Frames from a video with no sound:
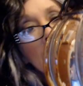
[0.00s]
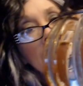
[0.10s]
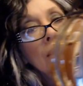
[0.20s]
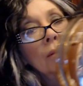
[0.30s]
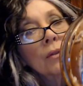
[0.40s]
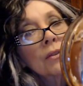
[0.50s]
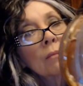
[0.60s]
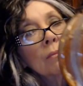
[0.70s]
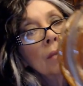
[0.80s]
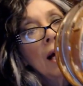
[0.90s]
with
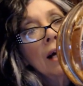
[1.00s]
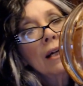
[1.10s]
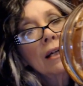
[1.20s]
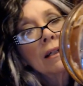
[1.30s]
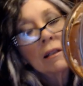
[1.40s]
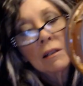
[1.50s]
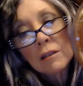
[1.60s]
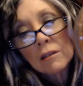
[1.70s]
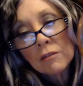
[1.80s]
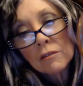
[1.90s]
some black
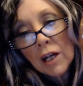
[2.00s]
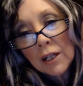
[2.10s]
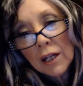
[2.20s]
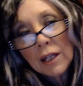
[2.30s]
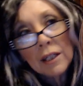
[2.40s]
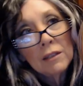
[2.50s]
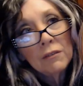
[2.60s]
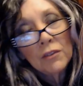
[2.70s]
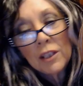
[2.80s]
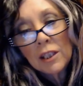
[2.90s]
wrought iron
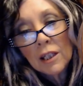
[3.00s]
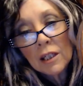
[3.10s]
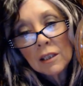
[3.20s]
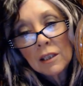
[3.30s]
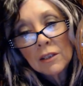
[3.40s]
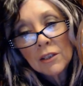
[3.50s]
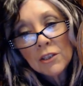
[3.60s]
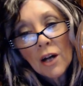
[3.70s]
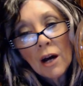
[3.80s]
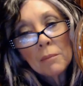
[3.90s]
for the
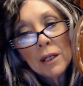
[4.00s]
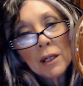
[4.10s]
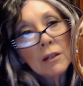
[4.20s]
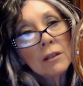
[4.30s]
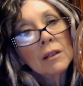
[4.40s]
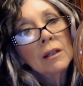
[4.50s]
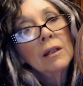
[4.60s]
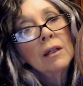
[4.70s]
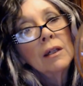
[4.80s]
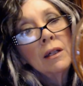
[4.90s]
top here
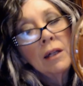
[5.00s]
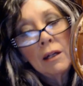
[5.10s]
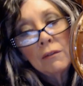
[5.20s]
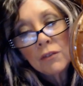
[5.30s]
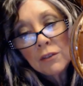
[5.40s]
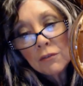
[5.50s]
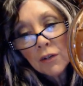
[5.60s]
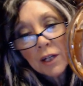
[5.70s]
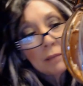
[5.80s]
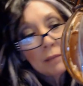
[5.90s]
and for the
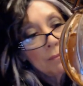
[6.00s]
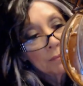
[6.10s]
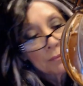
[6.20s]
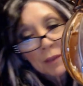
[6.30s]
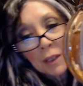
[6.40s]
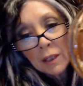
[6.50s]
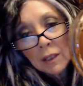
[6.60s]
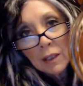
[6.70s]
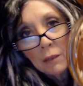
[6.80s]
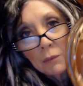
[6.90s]
frame. And when you